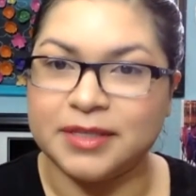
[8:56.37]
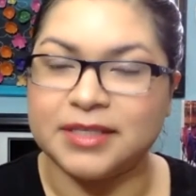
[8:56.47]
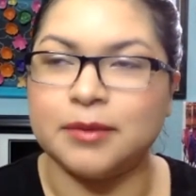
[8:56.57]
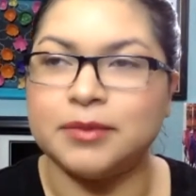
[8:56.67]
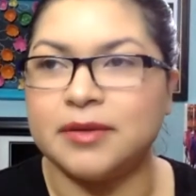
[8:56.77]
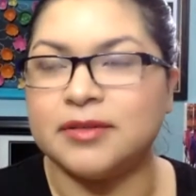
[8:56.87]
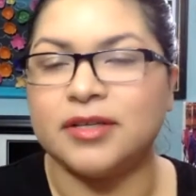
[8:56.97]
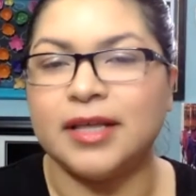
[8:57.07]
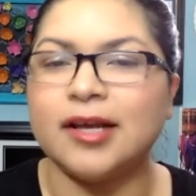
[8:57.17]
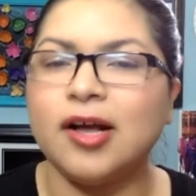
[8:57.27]
And sometimes they're
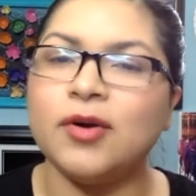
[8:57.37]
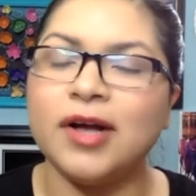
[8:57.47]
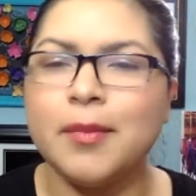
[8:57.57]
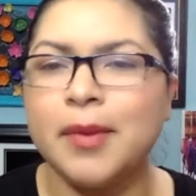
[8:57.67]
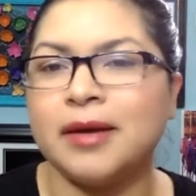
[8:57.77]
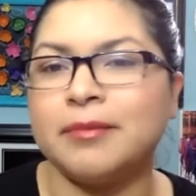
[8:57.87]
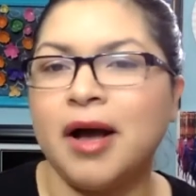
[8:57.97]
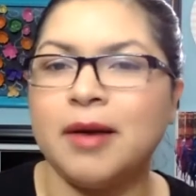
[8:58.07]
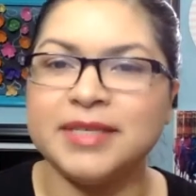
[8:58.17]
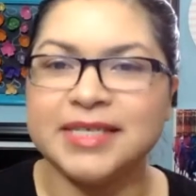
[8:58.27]
like, oh, come on,
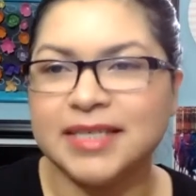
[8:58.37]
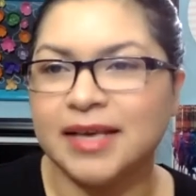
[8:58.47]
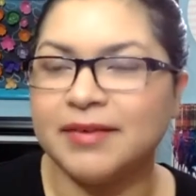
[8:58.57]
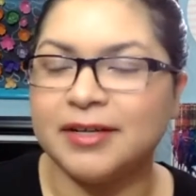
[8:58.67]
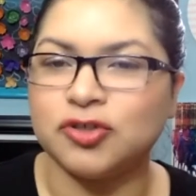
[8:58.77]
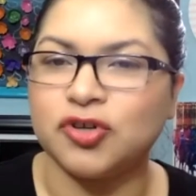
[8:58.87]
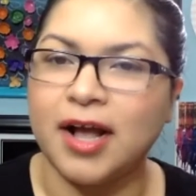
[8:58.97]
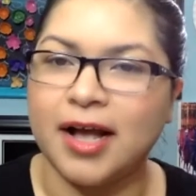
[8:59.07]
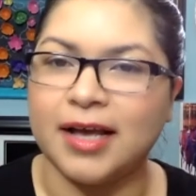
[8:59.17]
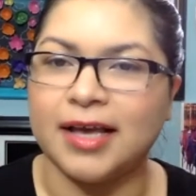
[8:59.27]
mom, just give it a
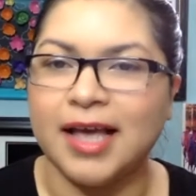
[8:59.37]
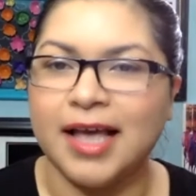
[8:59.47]
try.